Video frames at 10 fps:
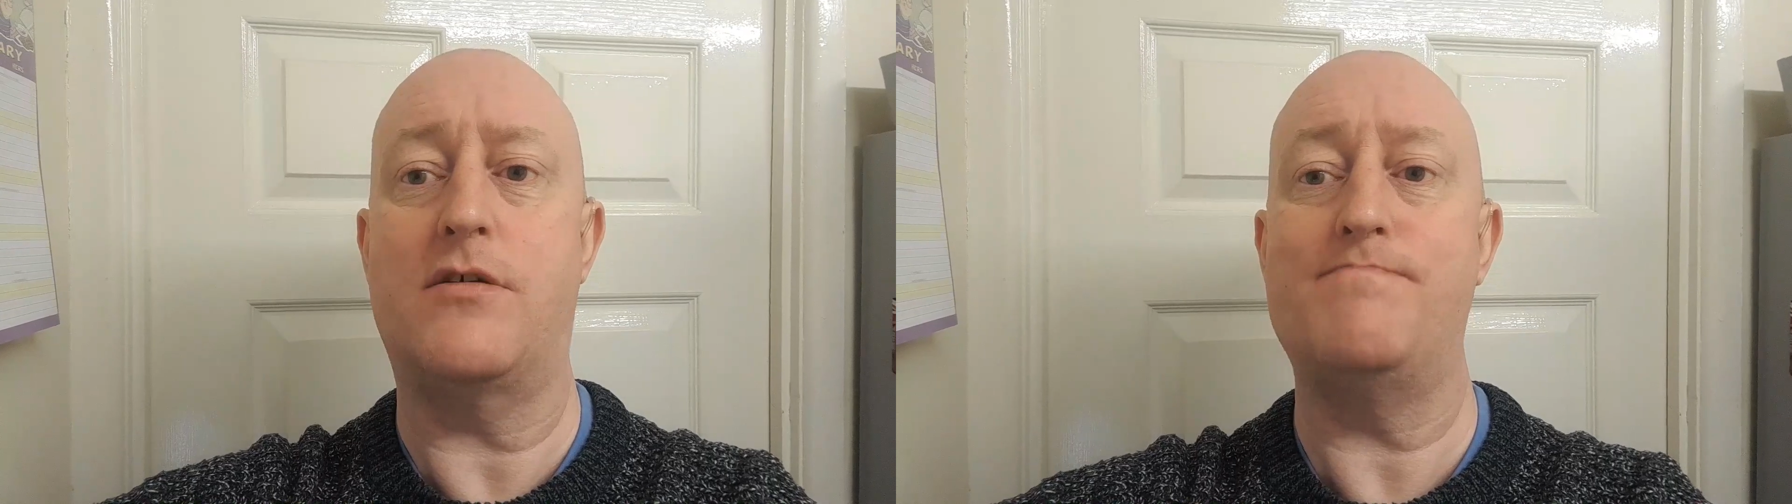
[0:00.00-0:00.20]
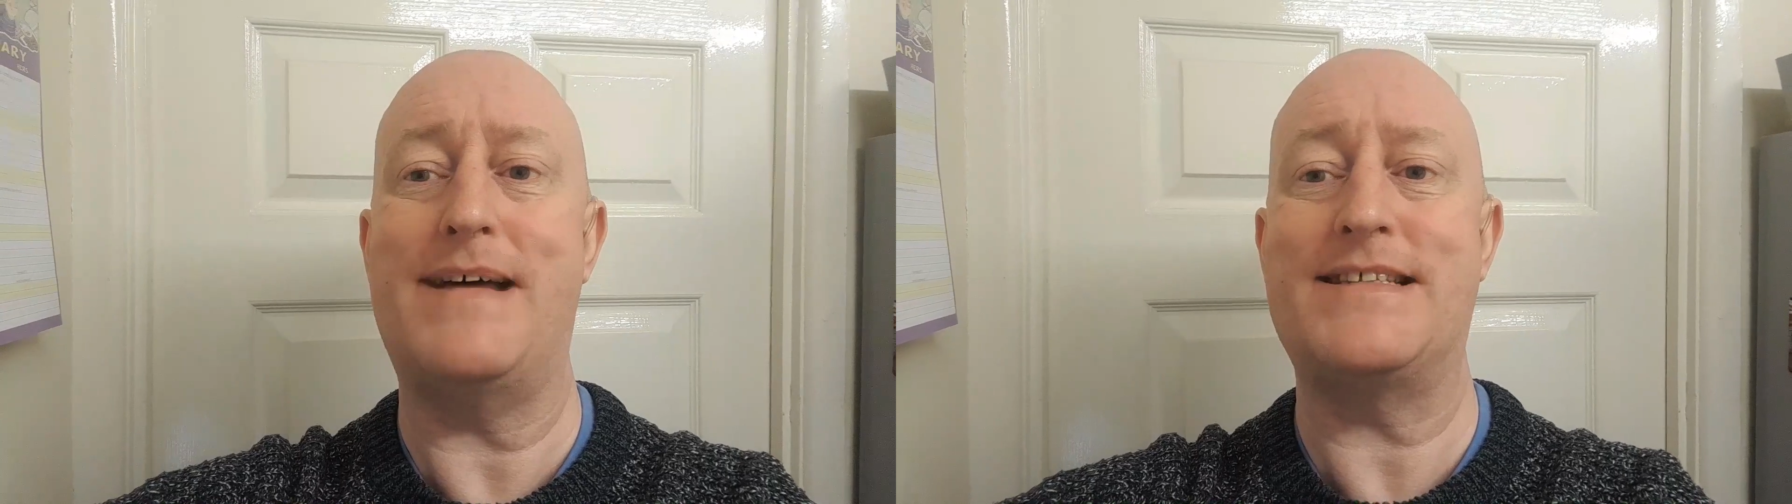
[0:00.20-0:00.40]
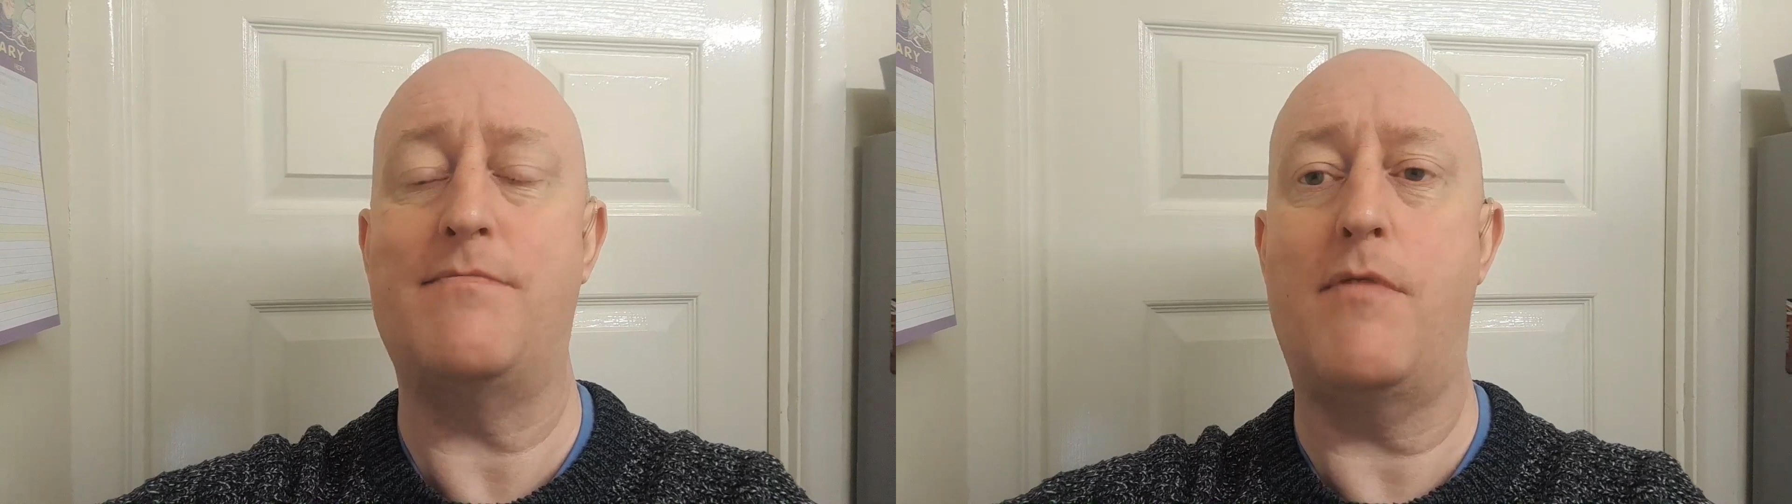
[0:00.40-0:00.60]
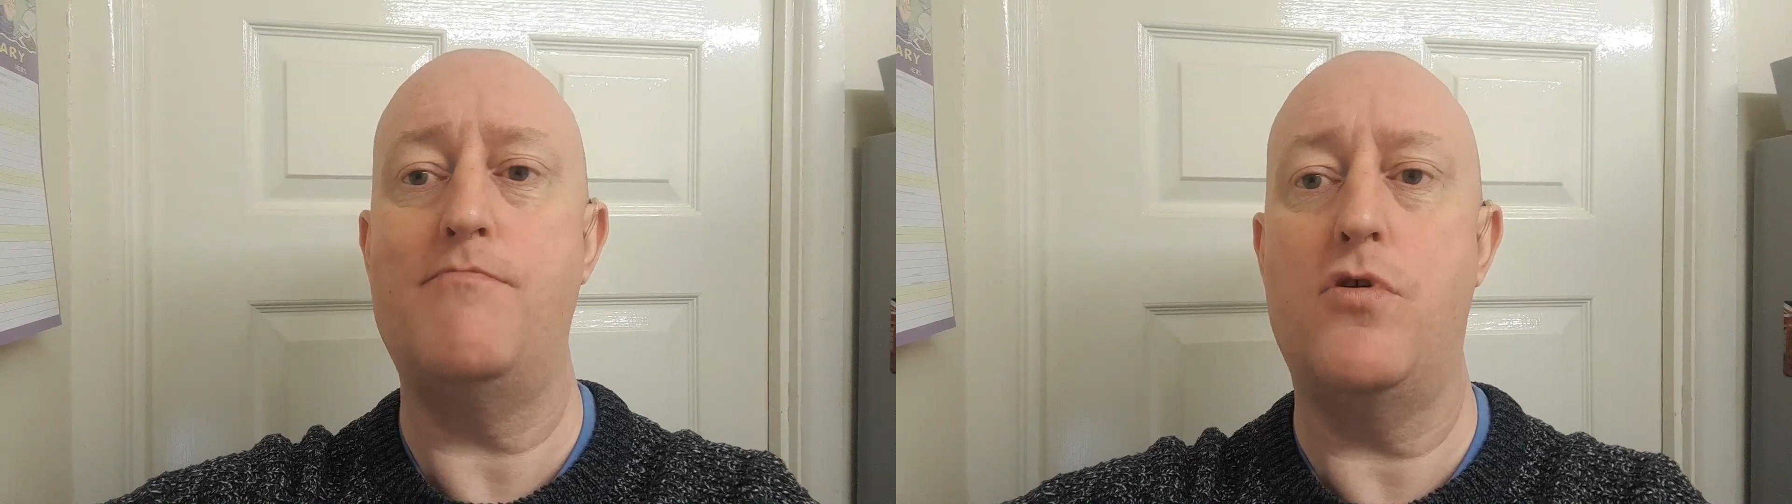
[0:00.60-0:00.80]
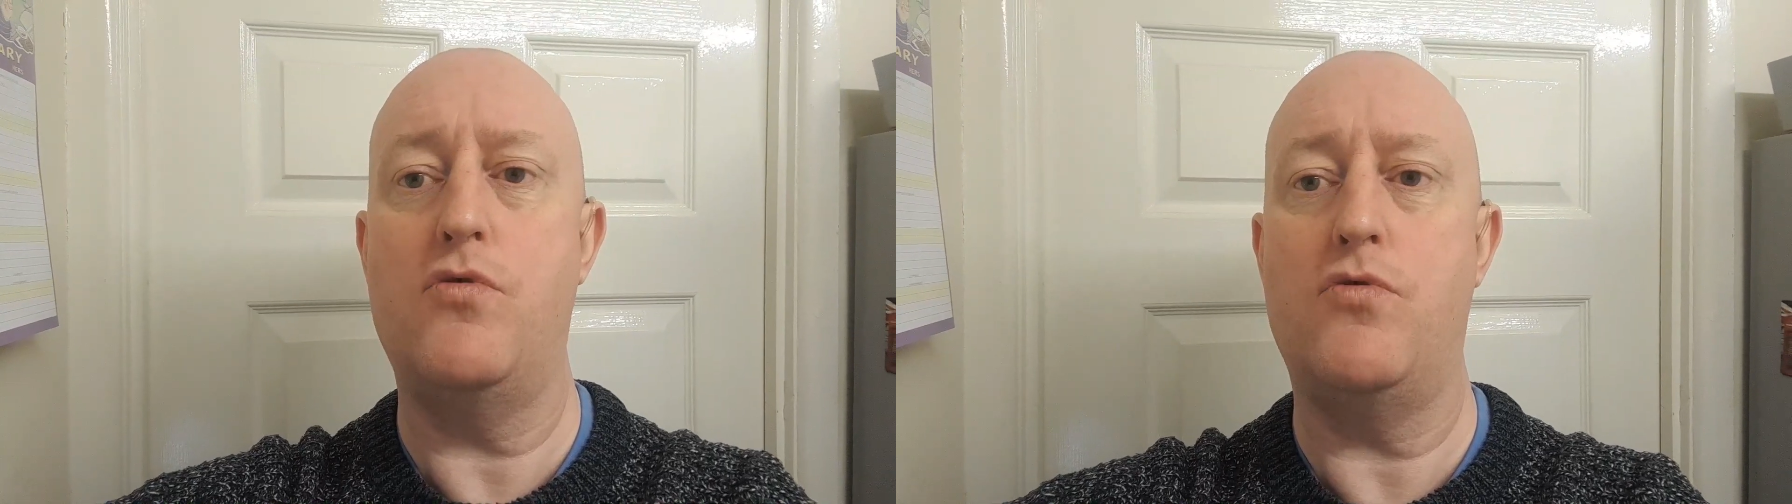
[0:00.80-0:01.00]
of Mazher
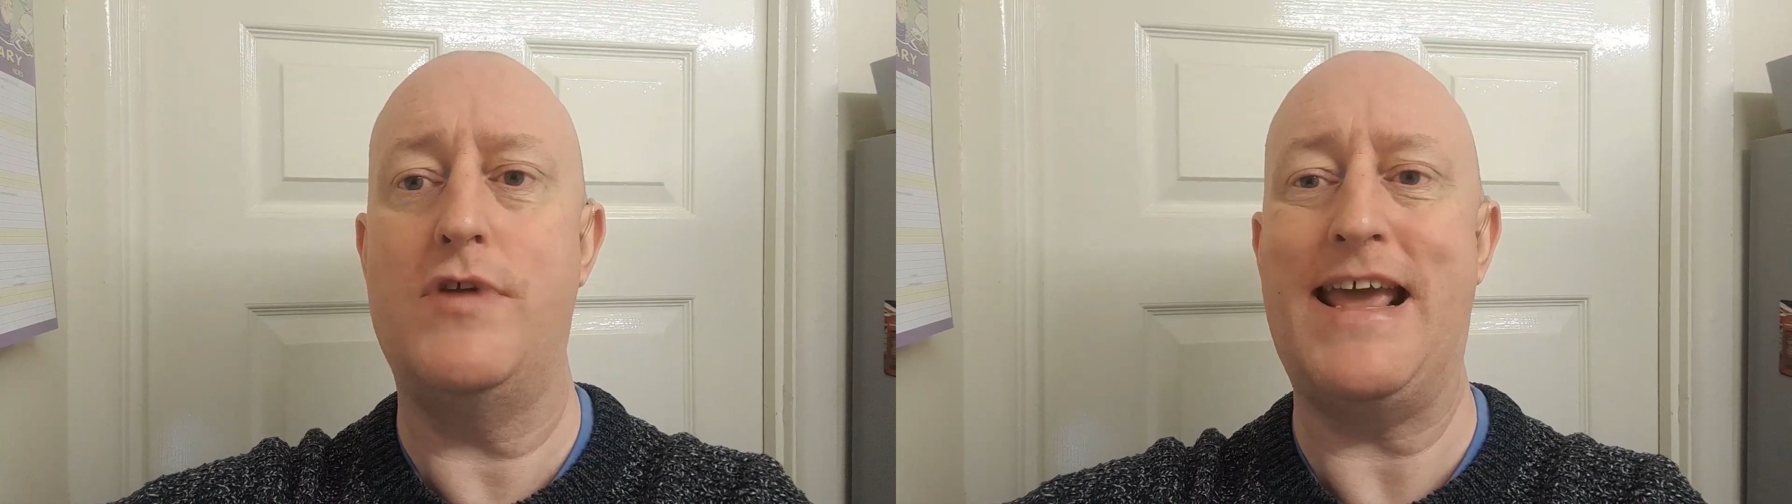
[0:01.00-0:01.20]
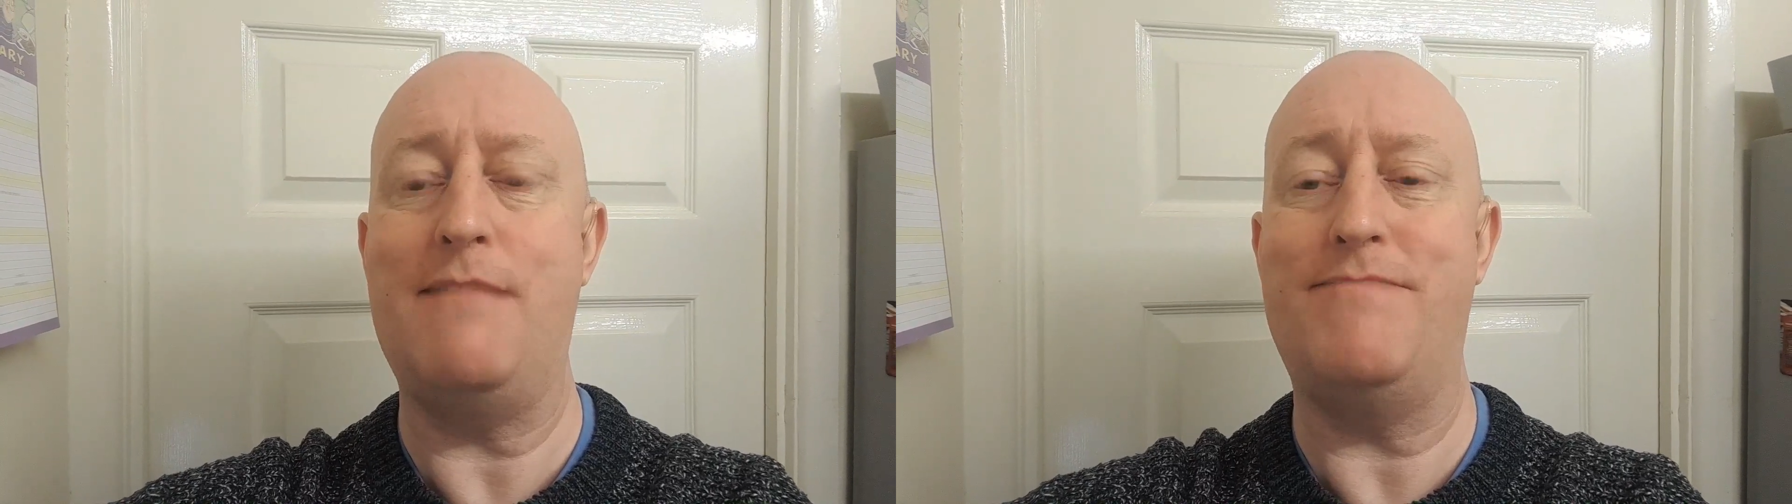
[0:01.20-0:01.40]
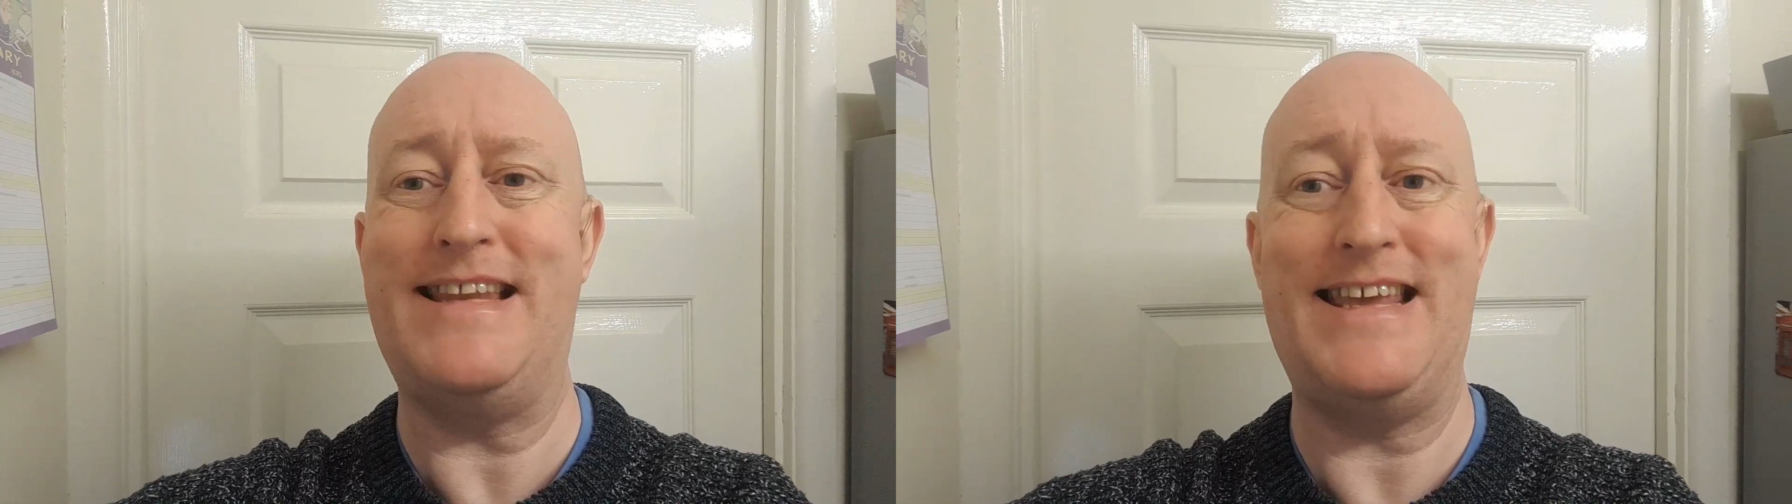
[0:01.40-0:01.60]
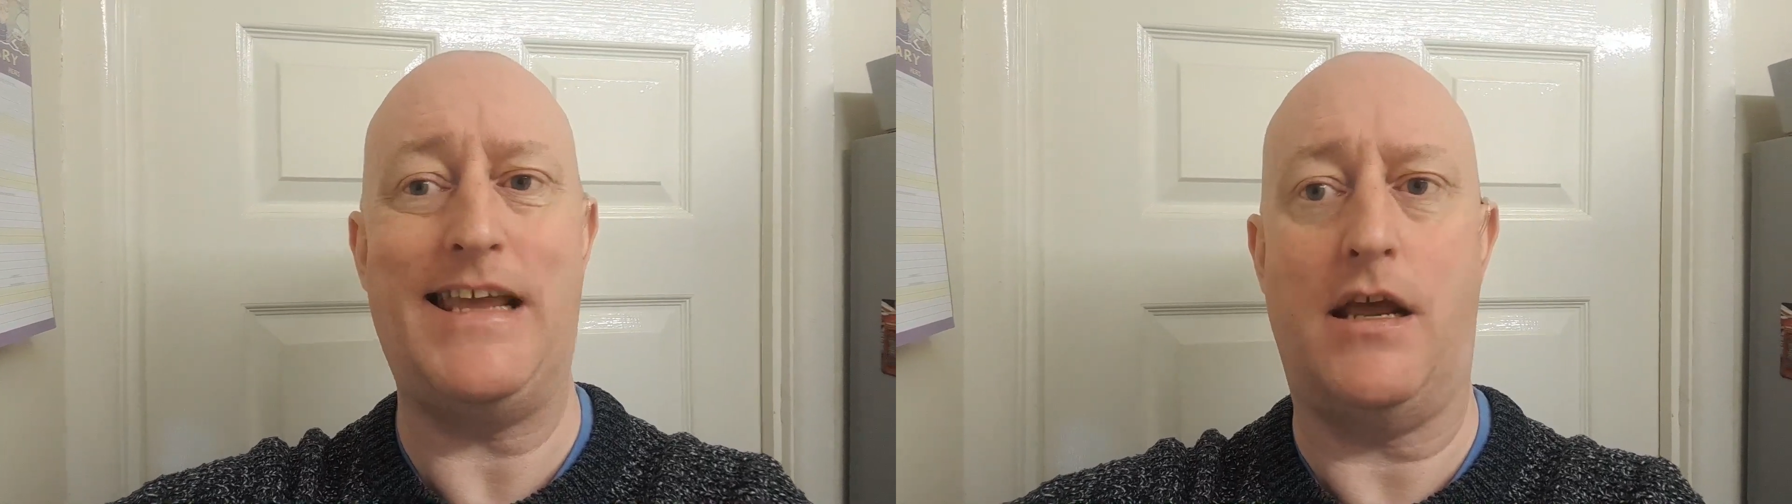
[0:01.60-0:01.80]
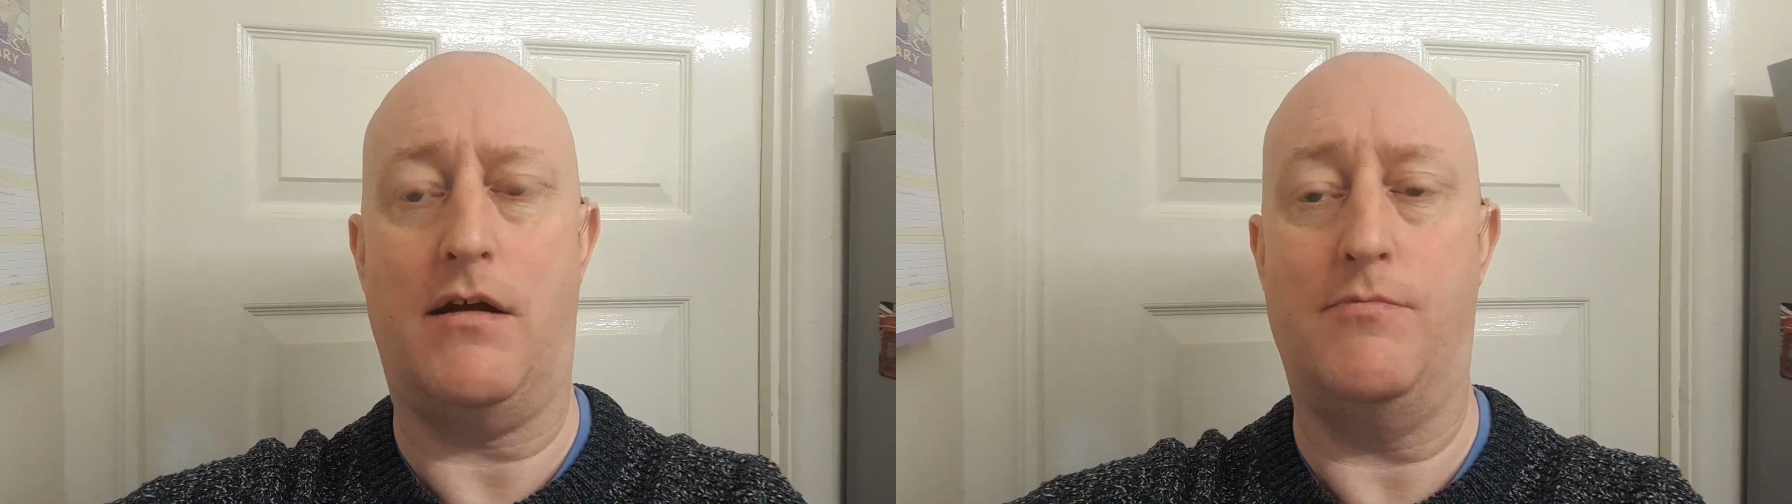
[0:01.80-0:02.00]
Mahmood in particular,